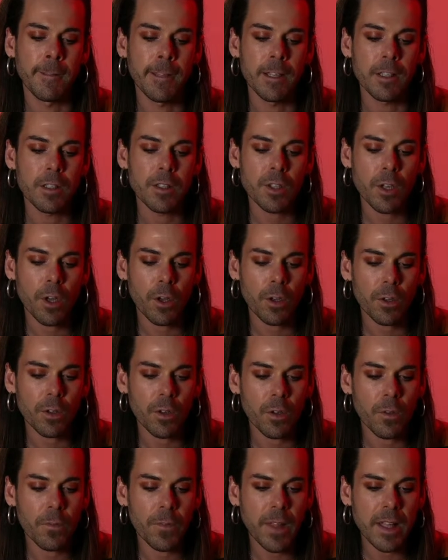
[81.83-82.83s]
So
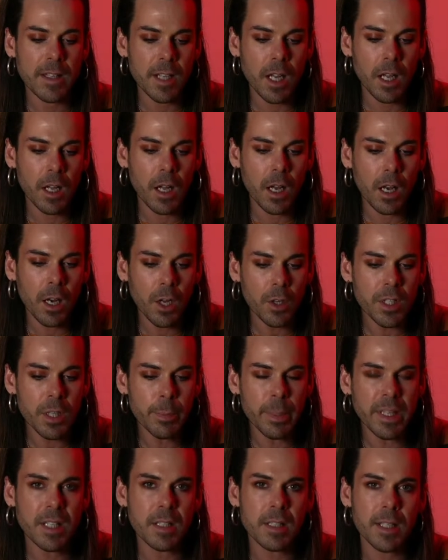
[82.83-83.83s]
there's a lot to
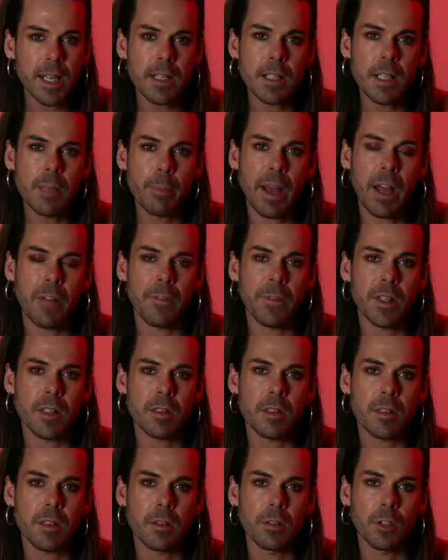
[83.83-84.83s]
be discussed about
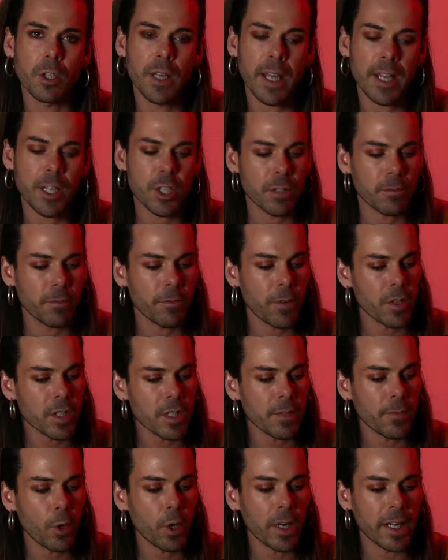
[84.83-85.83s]
this lunation. First
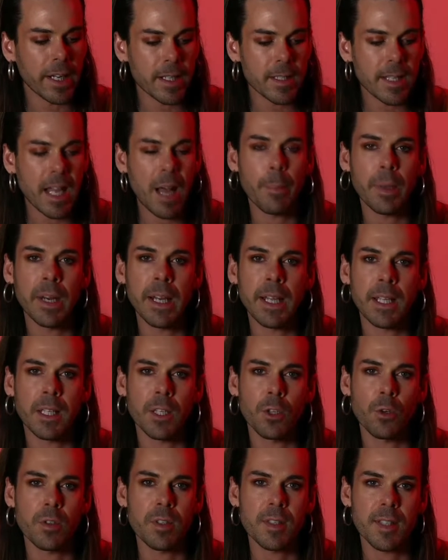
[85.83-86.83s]
of all, it is happening in
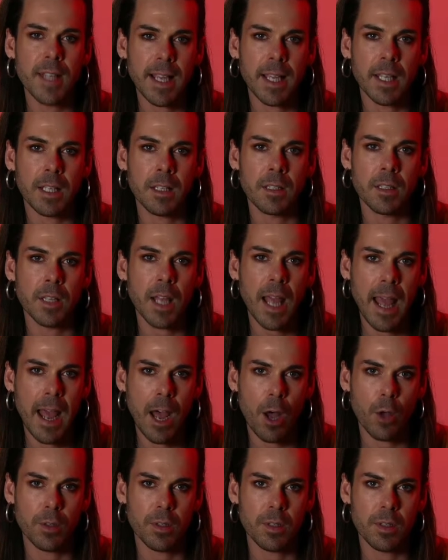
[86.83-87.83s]
your second
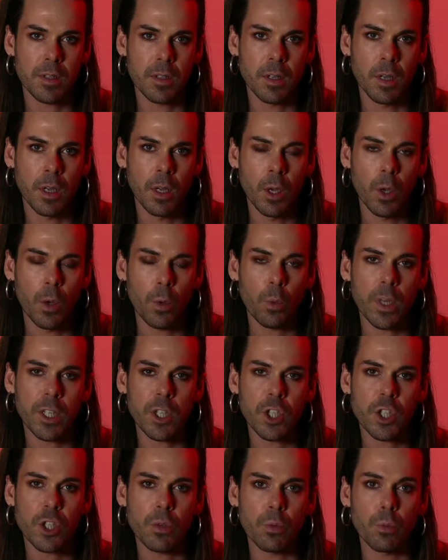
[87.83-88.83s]
house,
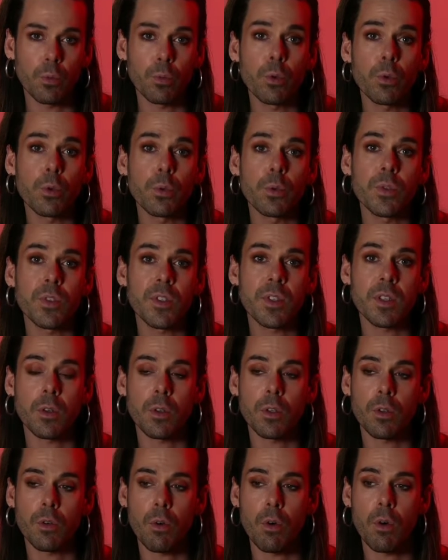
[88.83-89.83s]
which rules
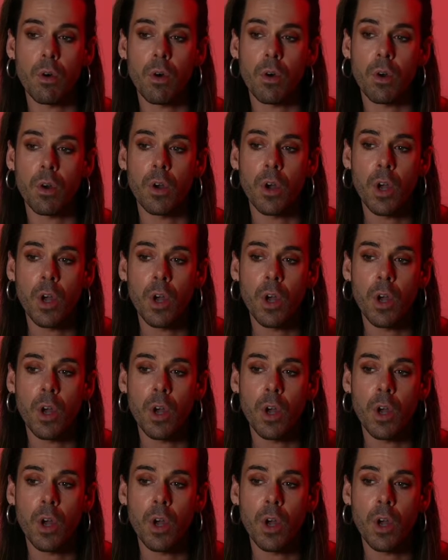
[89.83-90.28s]
your